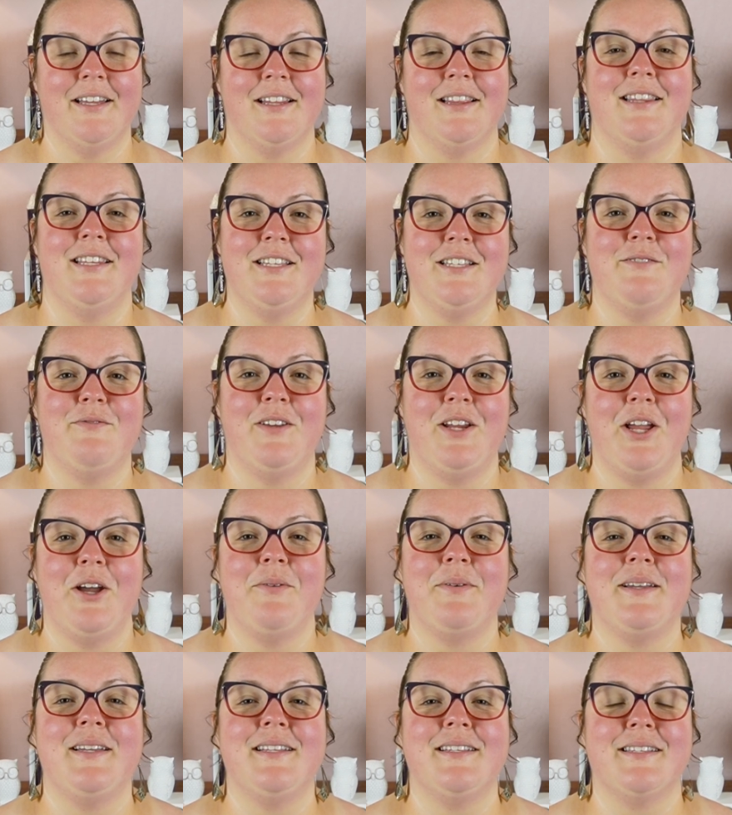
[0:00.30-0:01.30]
This
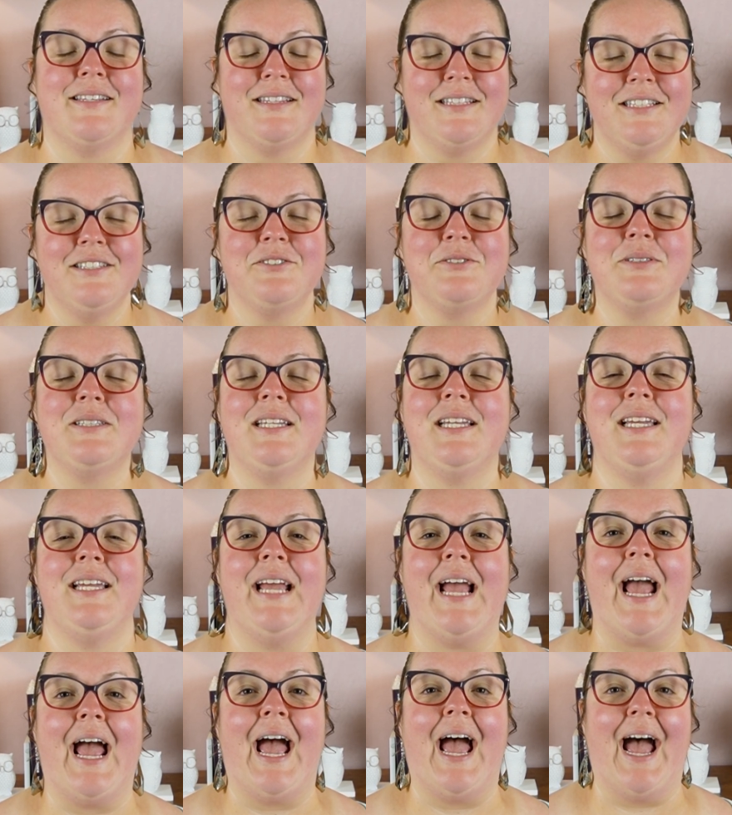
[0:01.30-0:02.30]
video is
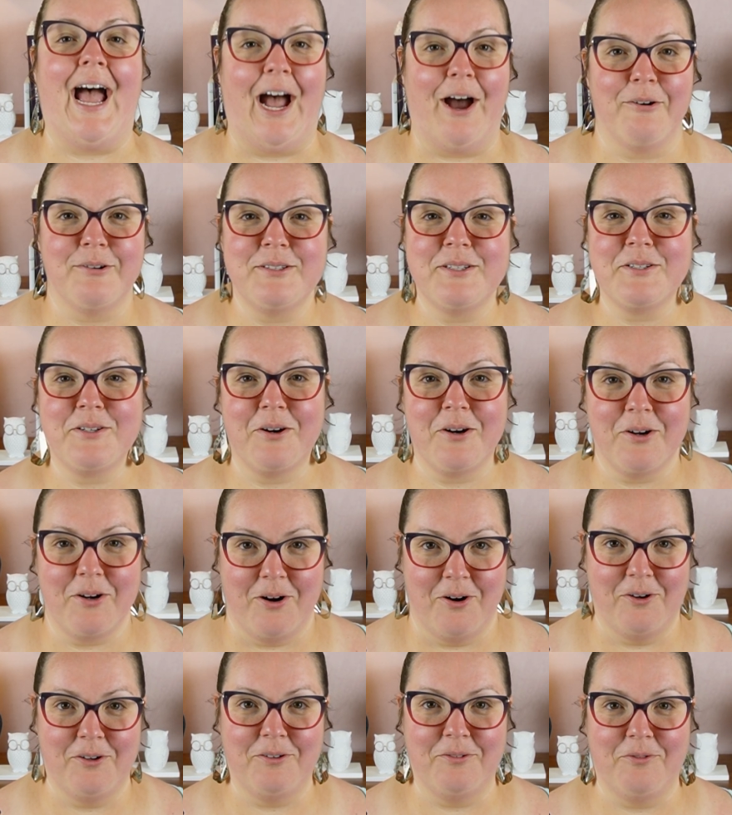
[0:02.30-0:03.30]
literally how to start
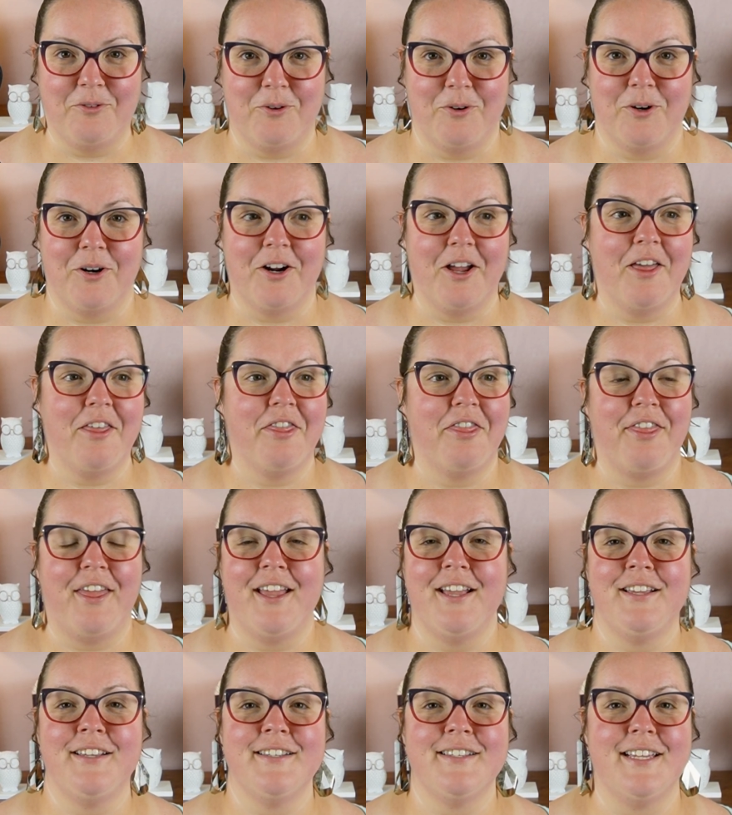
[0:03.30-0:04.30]
carnivore,
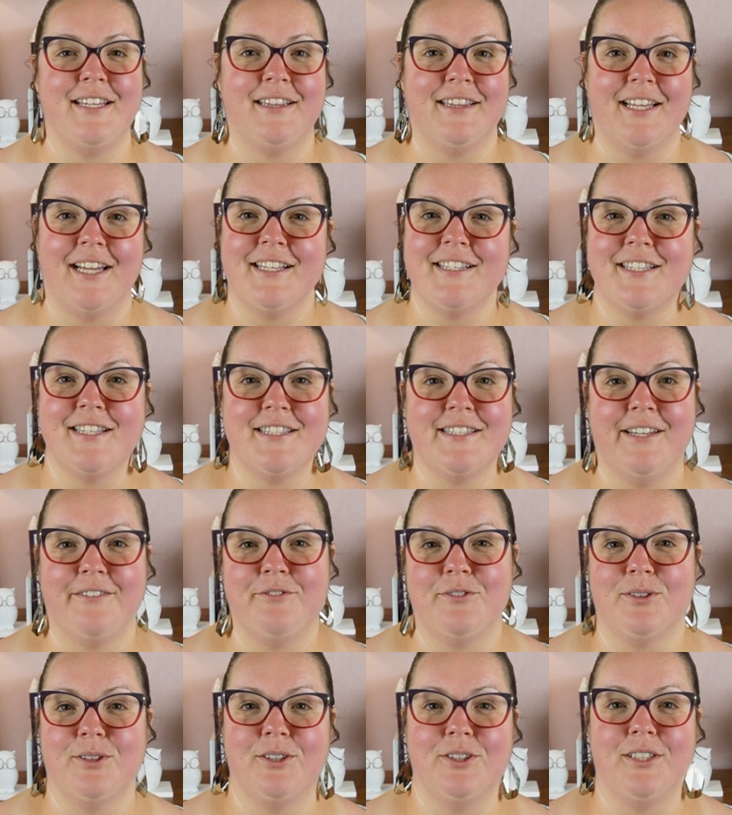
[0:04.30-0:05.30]
things and lessons
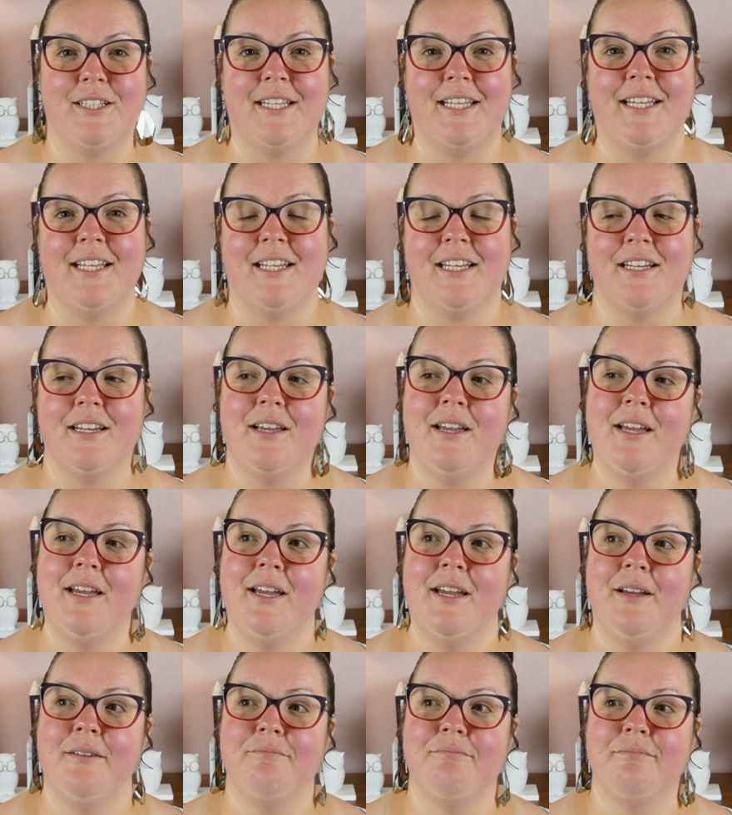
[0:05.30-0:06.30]
I've learned and
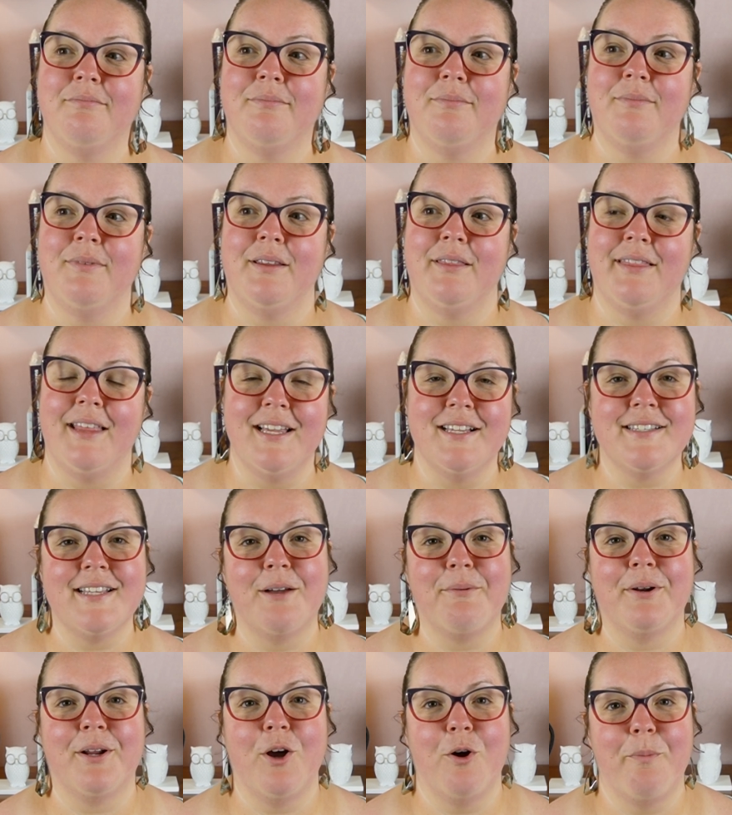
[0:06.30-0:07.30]
things
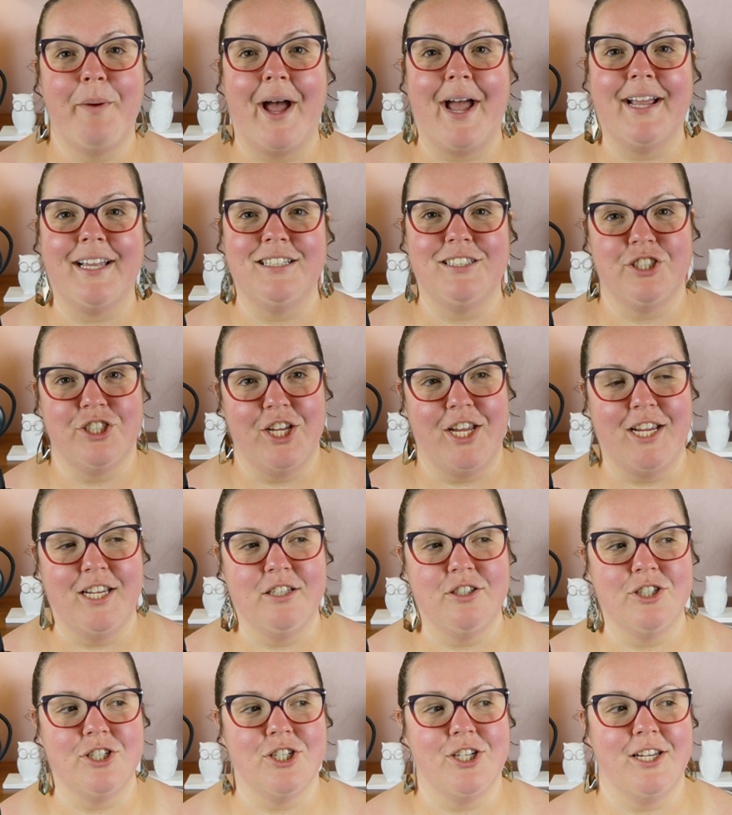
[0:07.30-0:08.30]
I would go back and
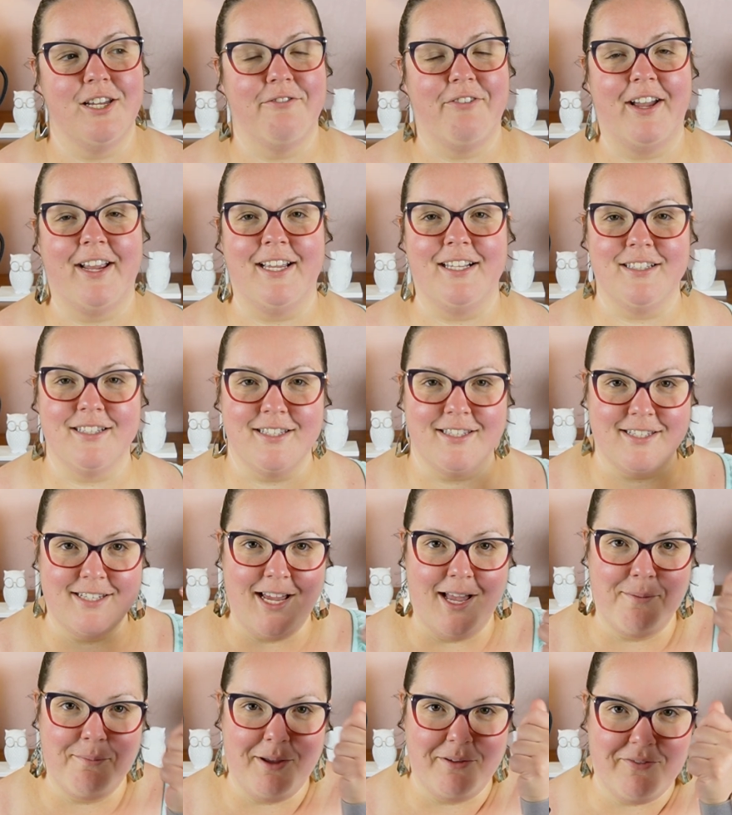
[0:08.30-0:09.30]
change if I could
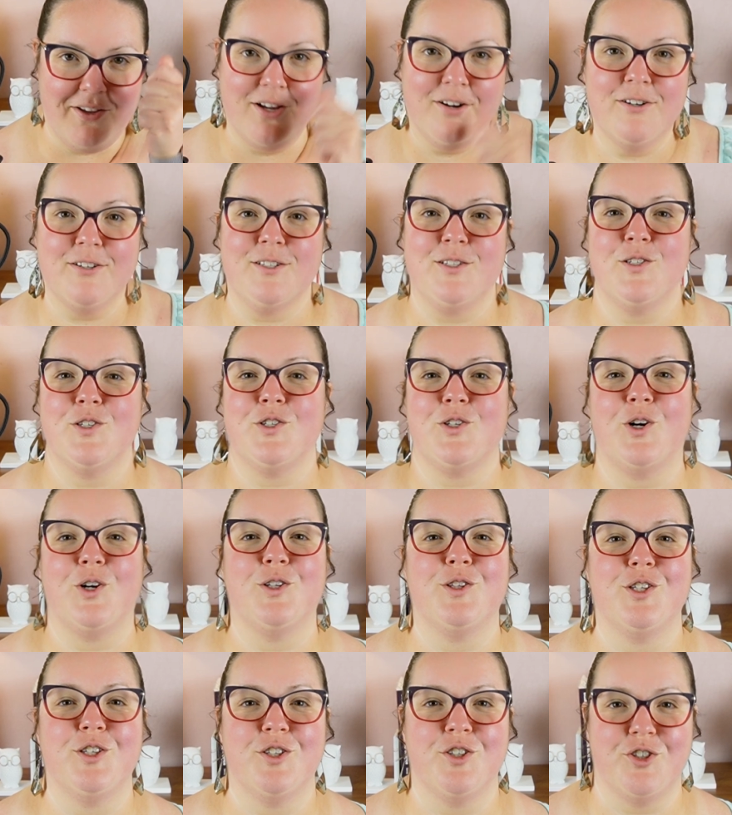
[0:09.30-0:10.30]
snap my fingers and
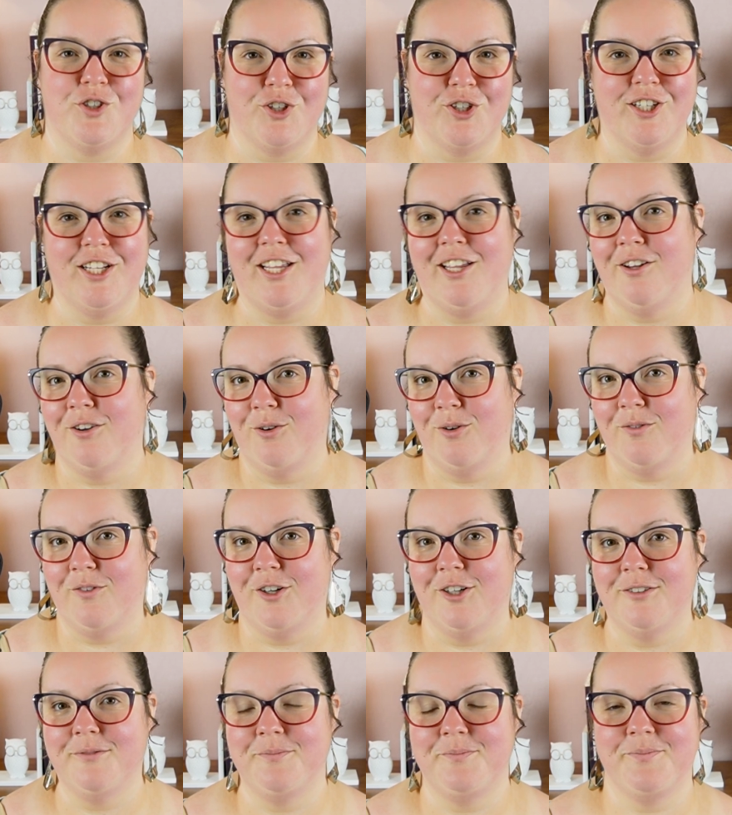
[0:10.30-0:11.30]
start this journey
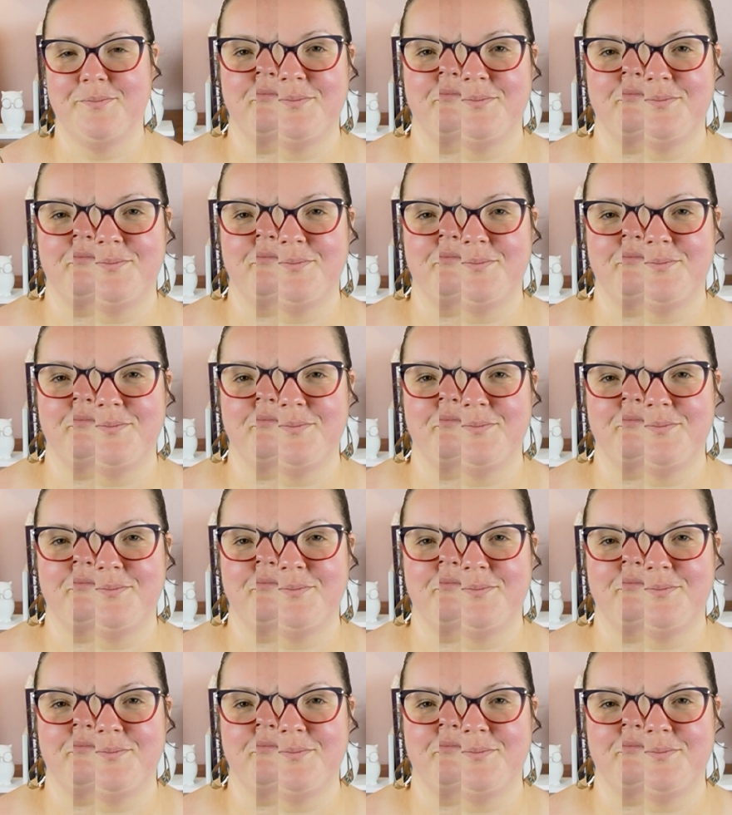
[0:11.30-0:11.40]
over.